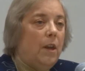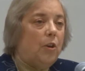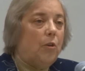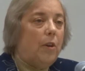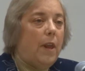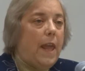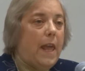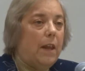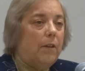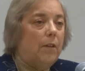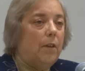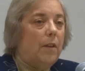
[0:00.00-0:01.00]
good
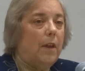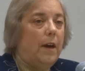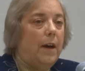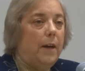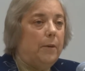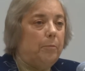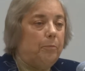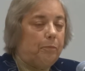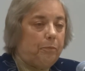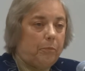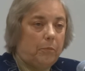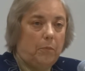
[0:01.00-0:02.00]
handle on
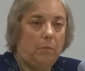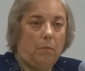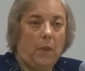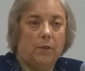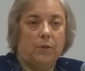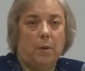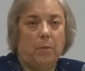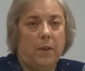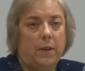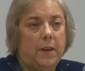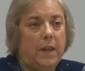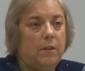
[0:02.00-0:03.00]
some of
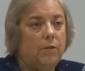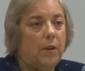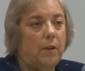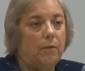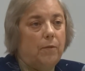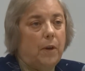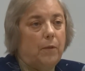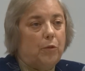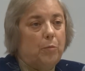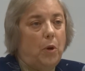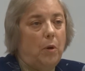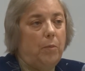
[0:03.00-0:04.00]
the needs of
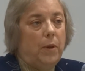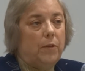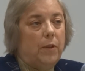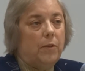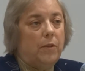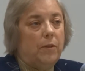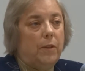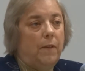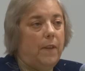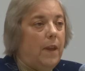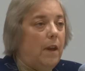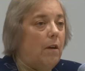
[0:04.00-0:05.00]
small businesses in
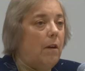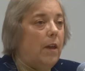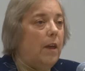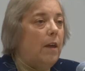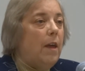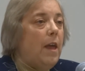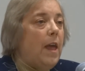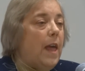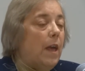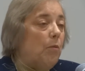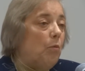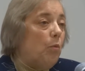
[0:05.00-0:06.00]
the area,
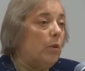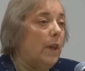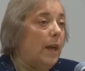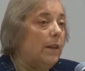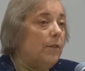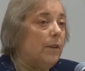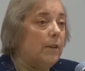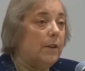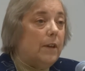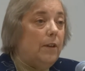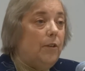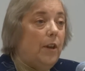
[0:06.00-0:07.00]
and would like to
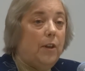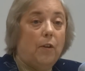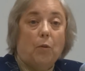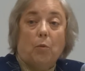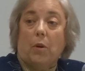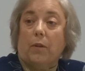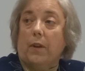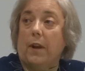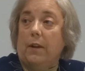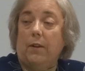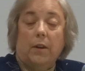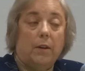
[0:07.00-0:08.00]
continue the work that
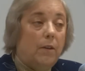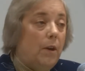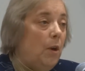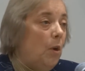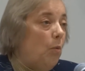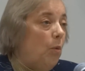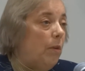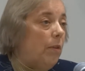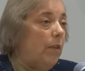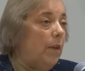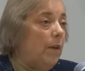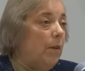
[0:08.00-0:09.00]
I did with
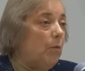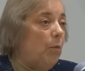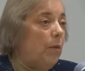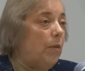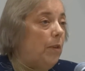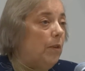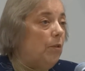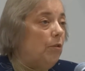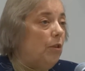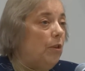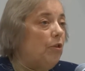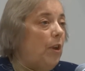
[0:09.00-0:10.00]

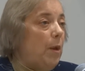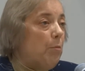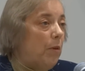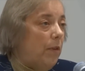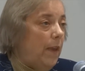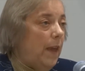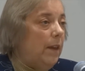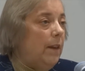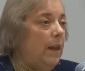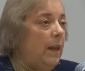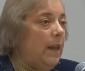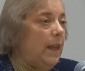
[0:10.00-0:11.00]
the chamber then
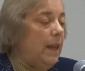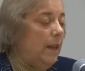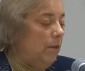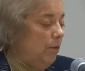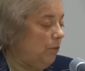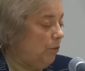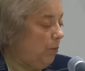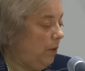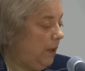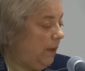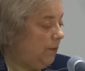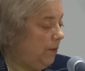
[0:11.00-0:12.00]
in
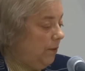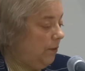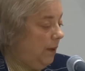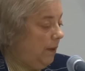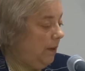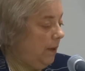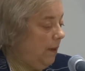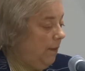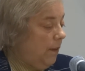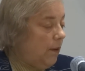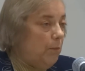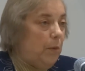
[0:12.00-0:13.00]
really assisting
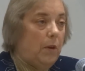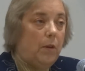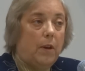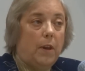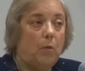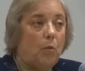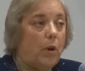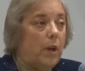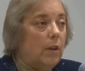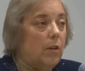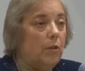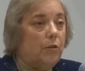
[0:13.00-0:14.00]
the community, working
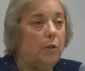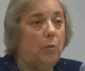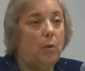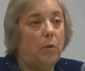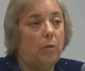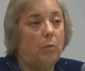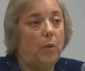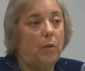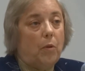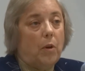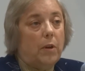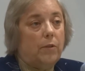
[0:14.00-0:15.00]
closely with
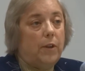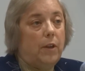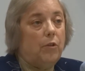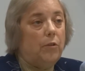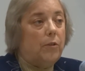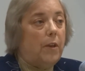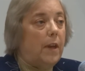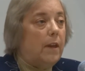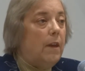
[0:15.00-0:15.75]
organizations like